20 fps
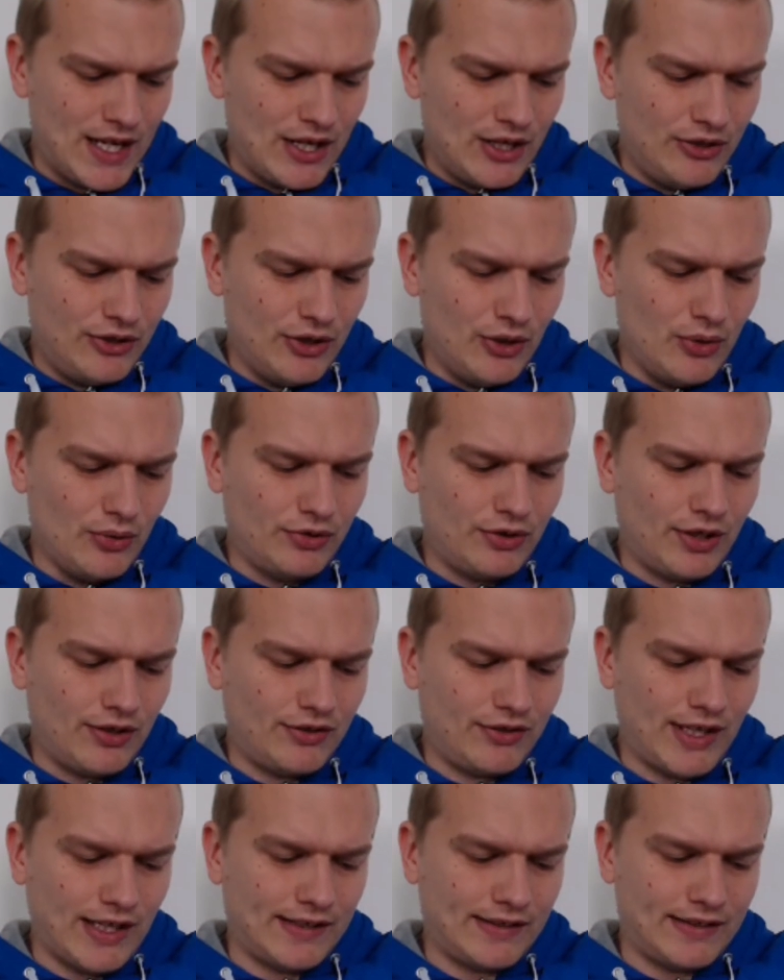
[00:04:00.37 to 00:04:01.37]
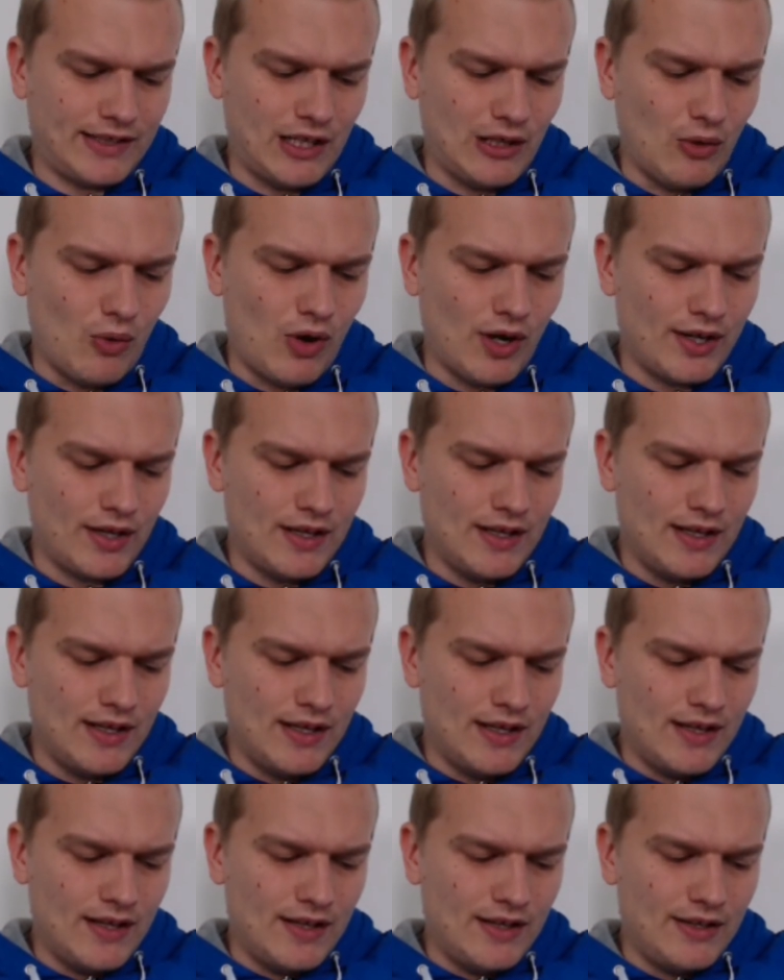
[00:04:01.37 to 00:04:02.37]
Thus says the Lord,
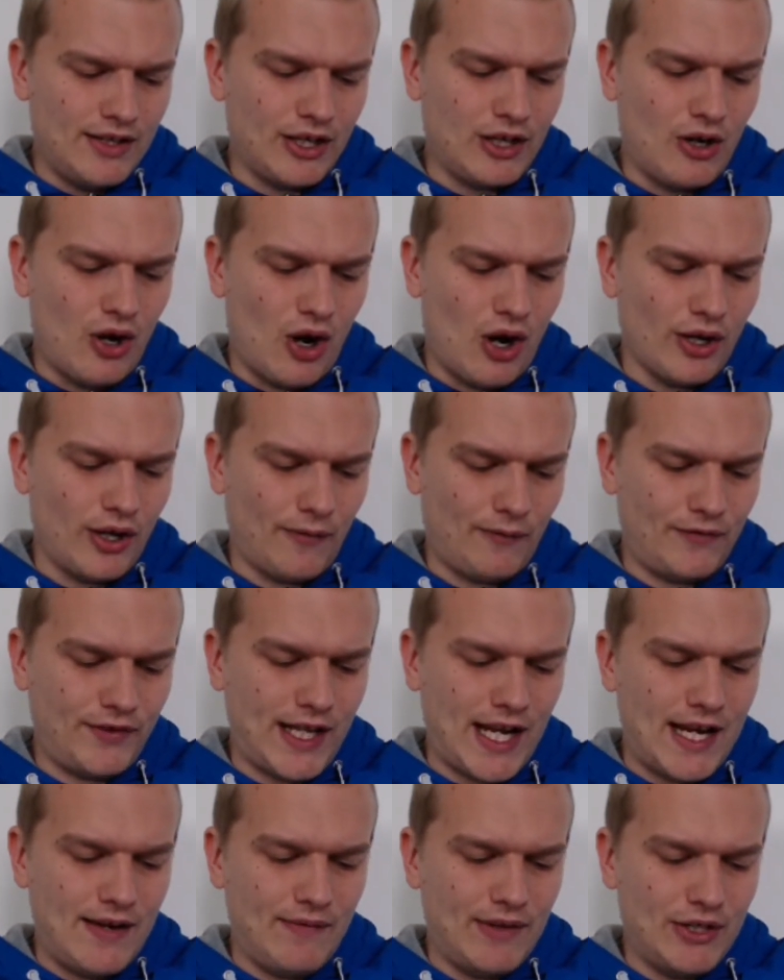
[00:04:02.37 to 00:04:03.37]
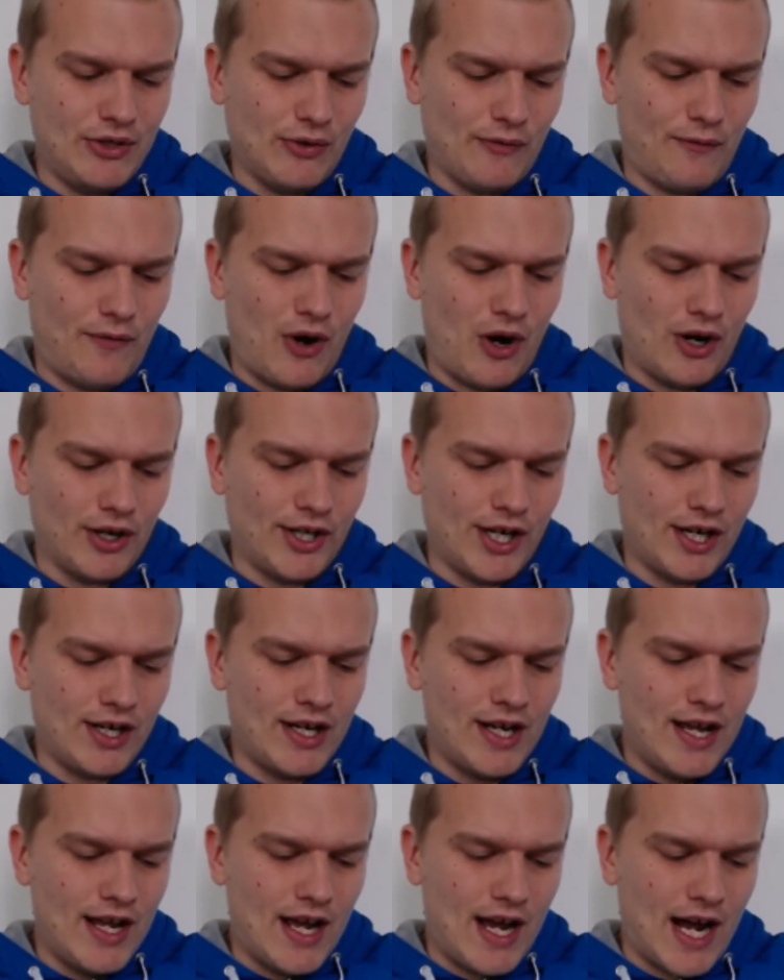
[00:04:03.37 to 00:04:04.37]
the God of David your
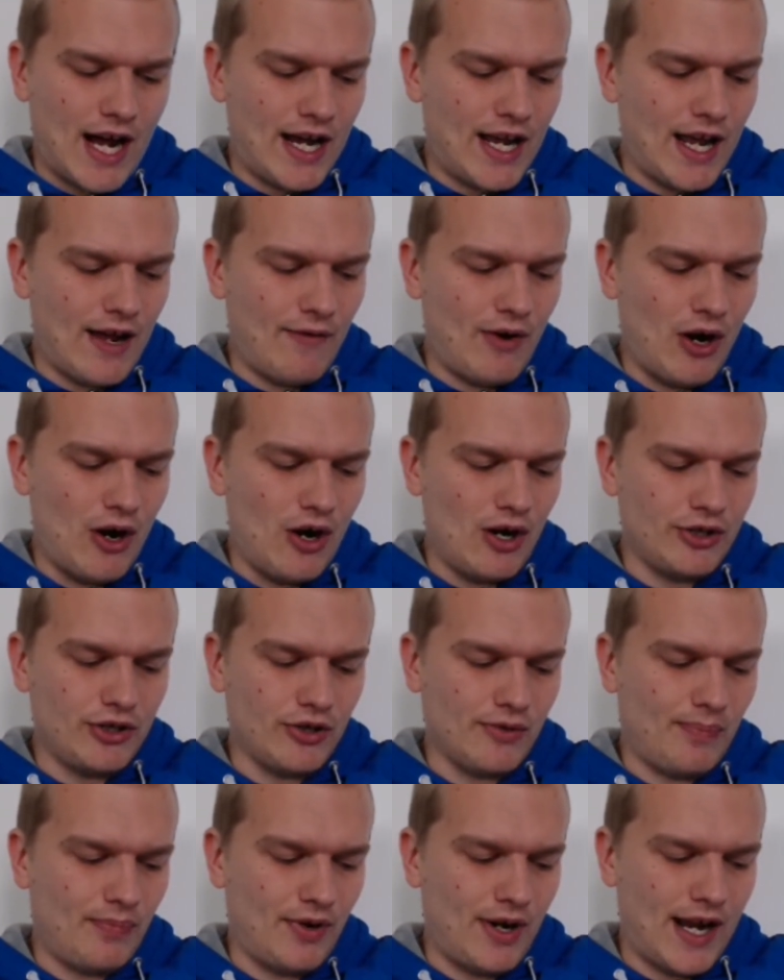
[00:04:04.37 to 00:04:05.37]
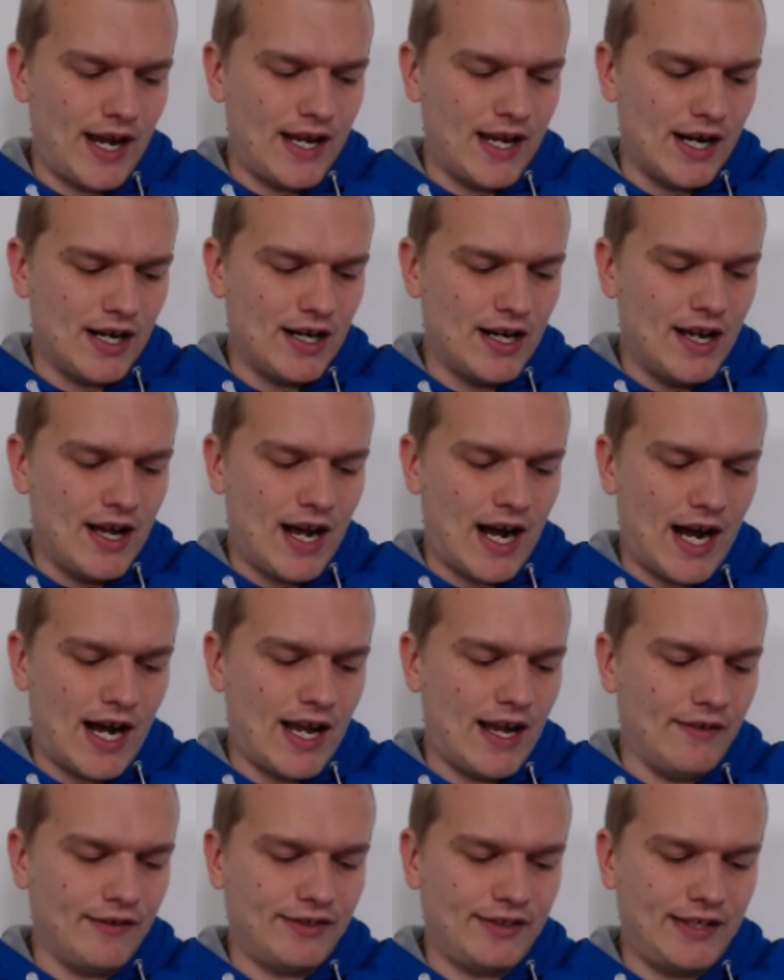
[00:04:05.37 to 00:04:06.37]
father, I have heard your prayer, I
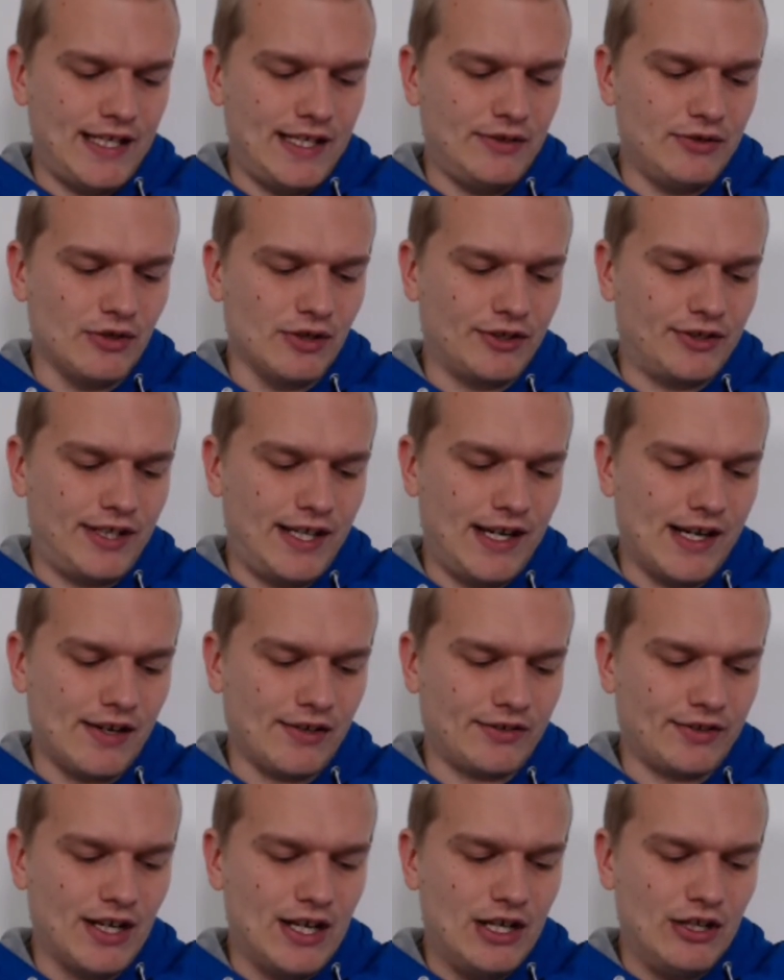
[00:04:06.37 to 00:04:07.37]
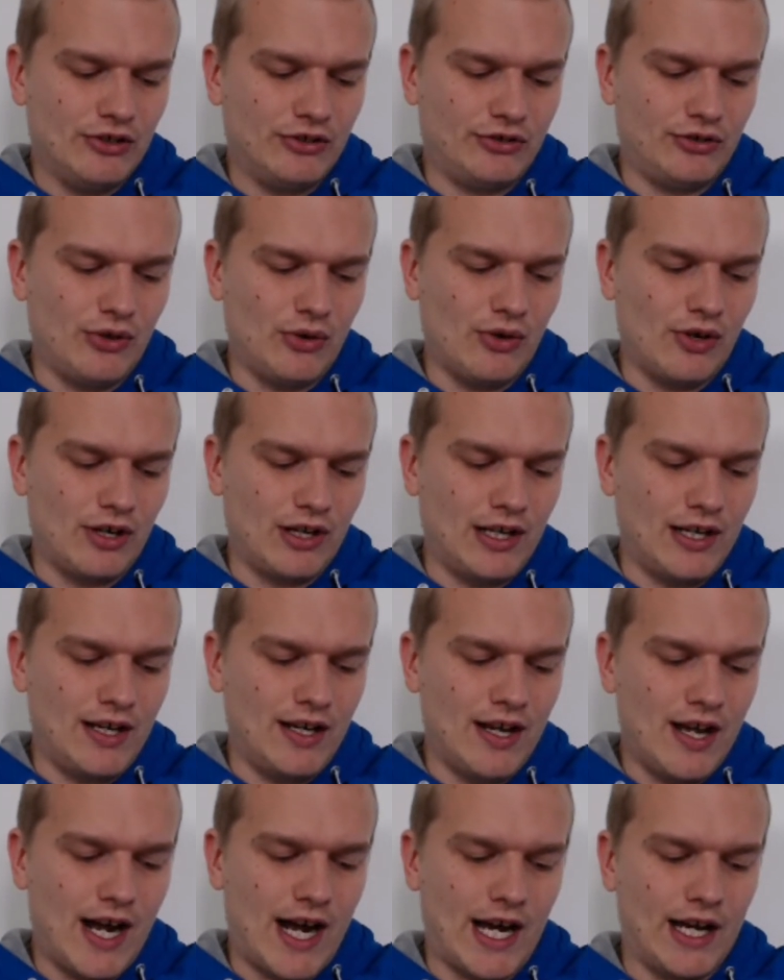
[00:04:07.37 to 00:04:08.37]
have seen your tears,
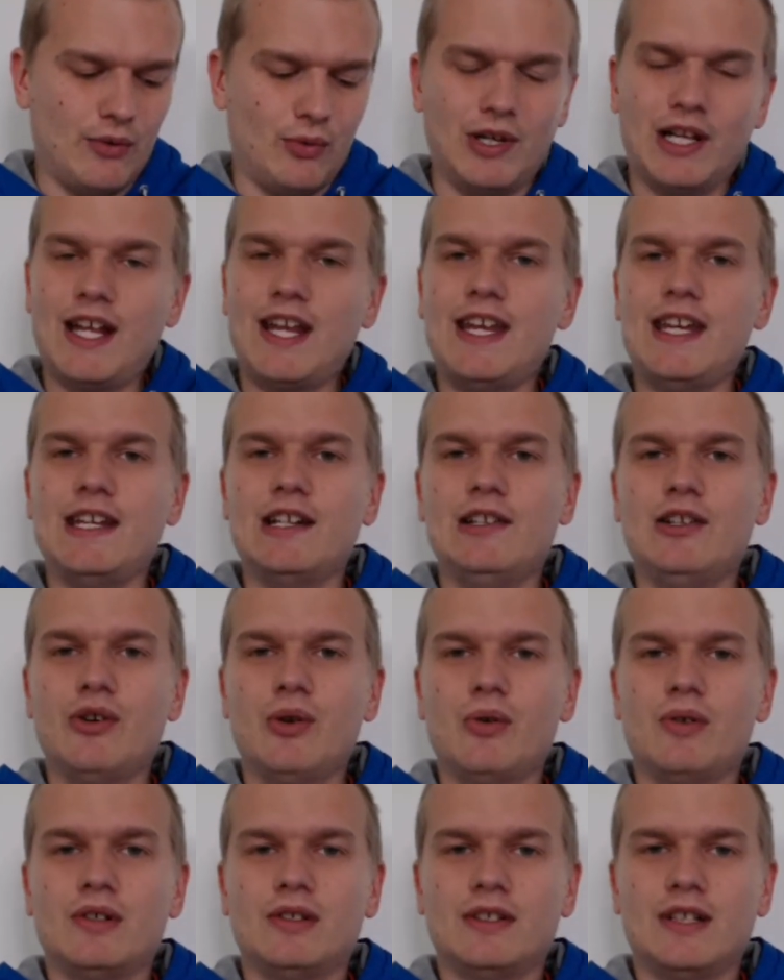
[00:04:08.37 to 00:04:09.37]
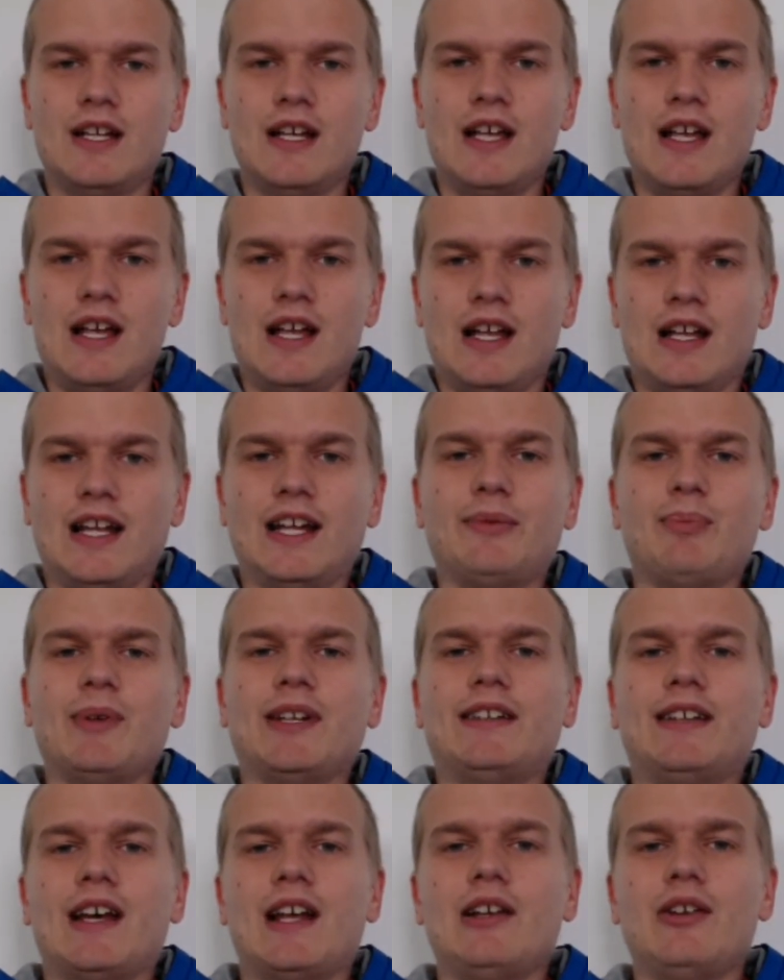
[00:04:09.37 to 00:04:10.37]
surely I will heal you. Let me
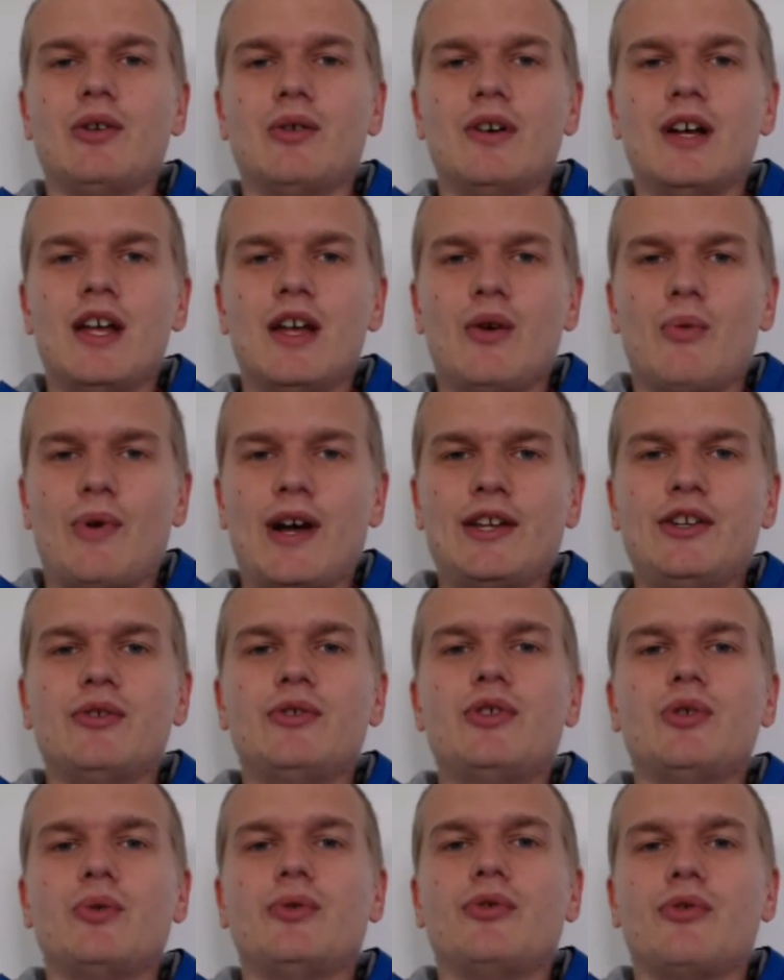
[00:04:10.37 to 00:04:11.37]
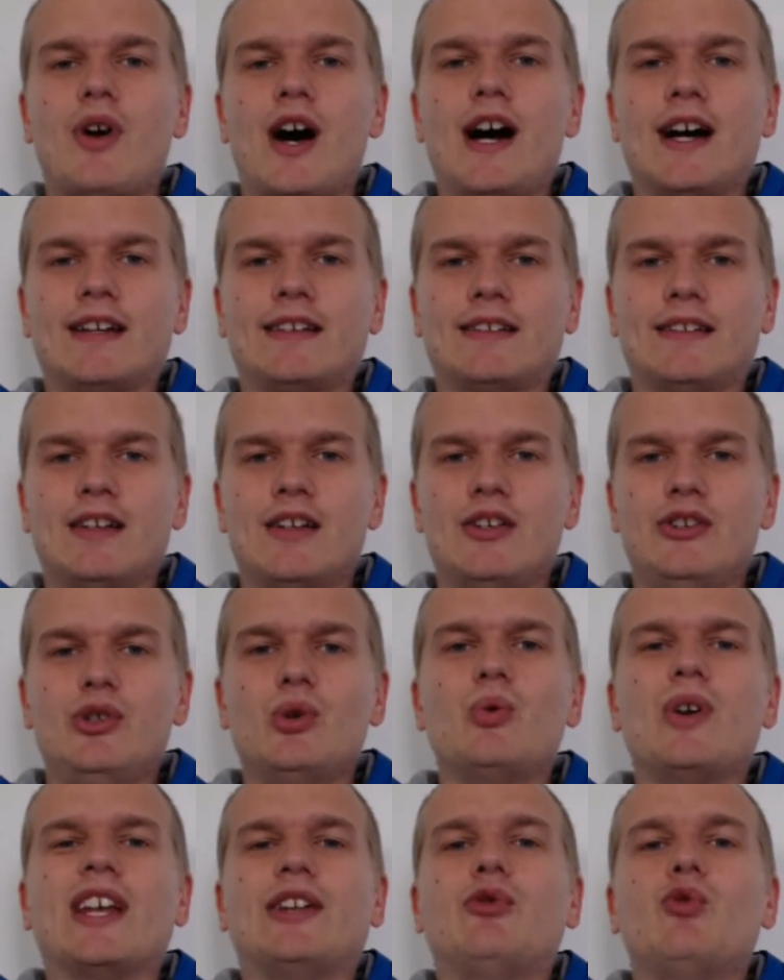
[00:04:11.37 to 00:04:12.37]
tell you, when you do drugs, you
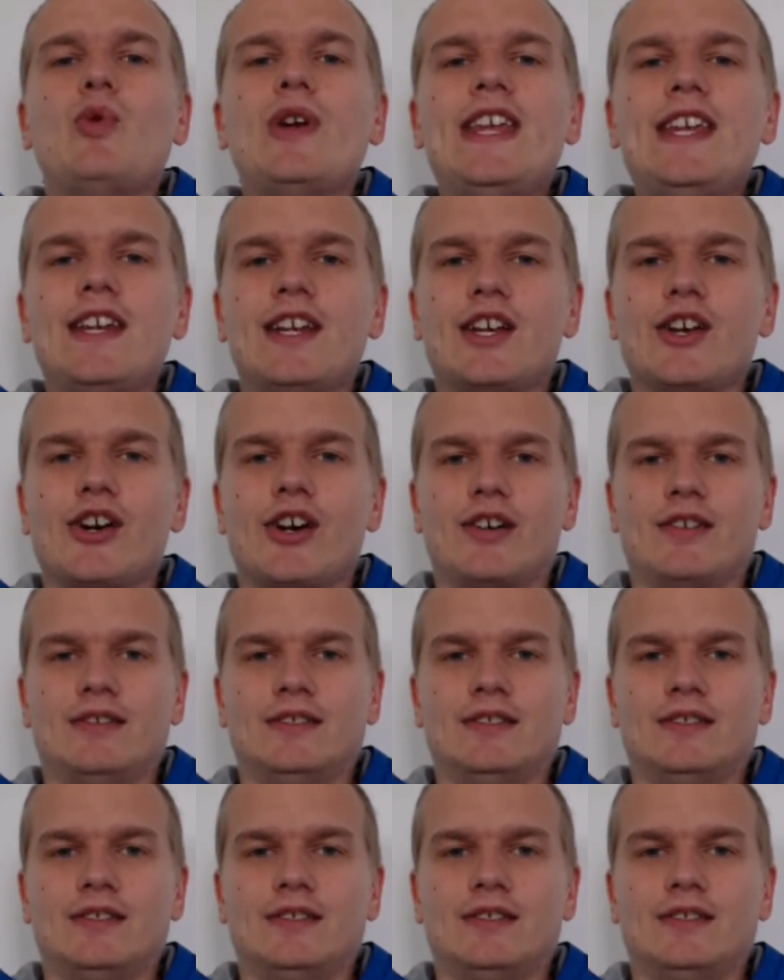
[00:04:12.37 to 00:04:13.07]
get weaker